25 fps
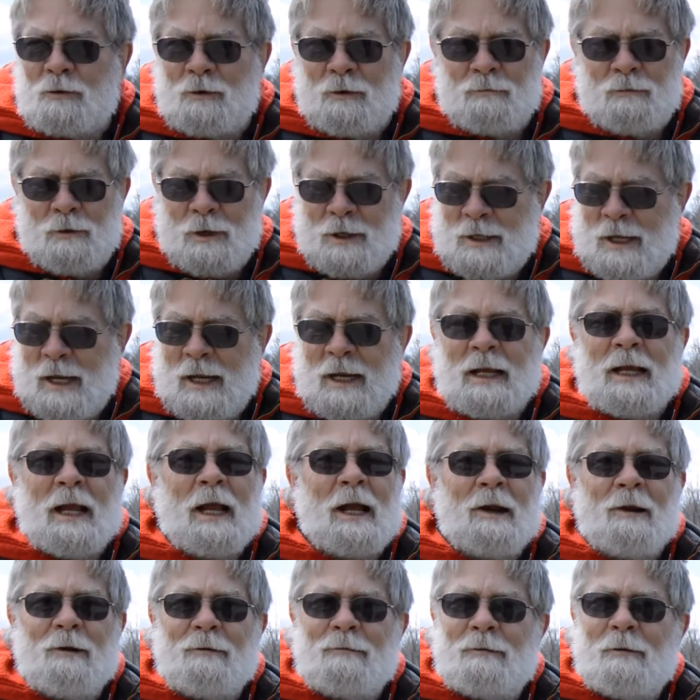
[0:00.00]
If you take
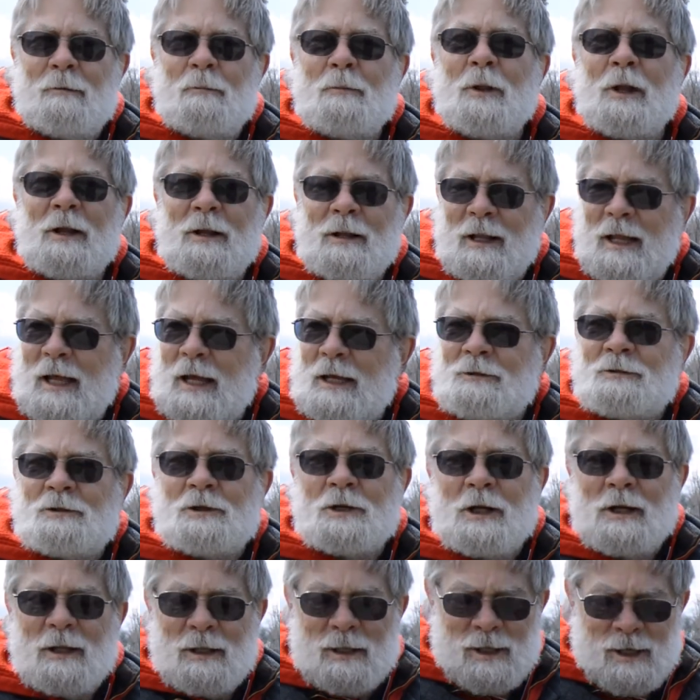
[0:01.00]
care of them, they'll last
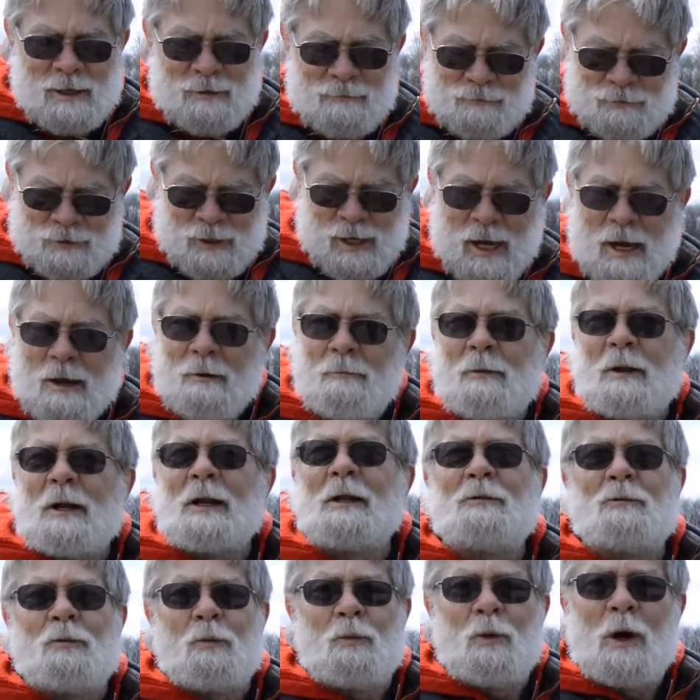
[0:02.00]
you a lifetime, and
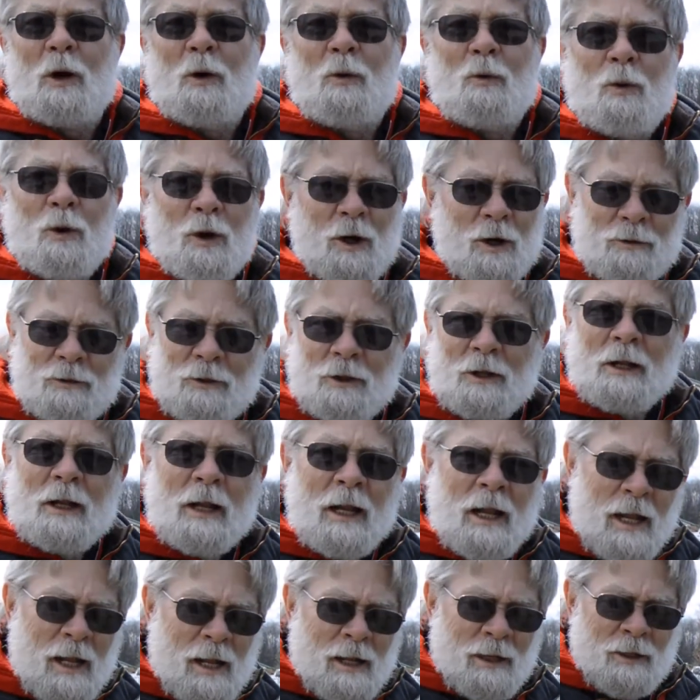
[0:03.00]
it's well worth it
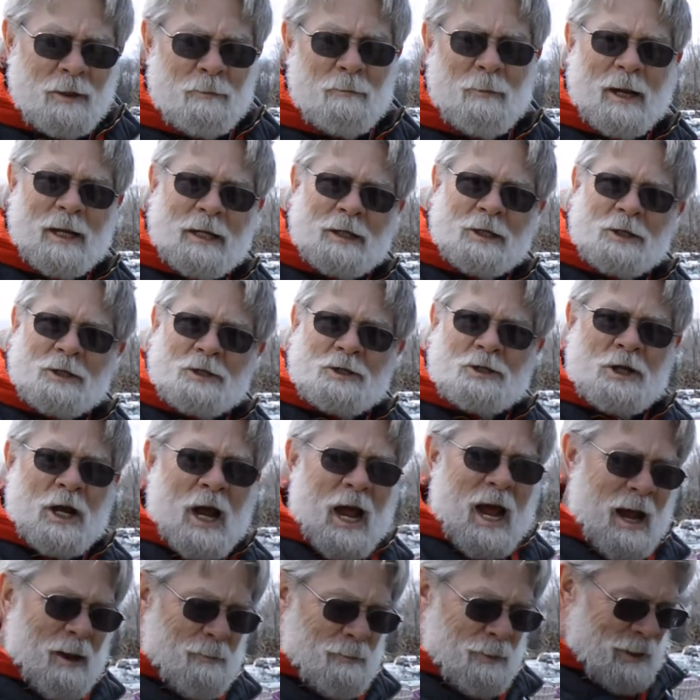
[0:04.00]
to make your
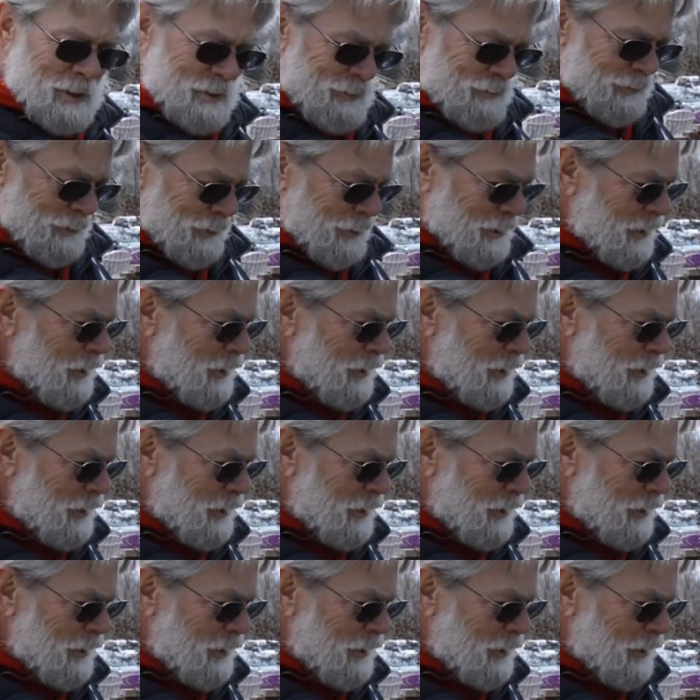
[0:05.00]
job easier.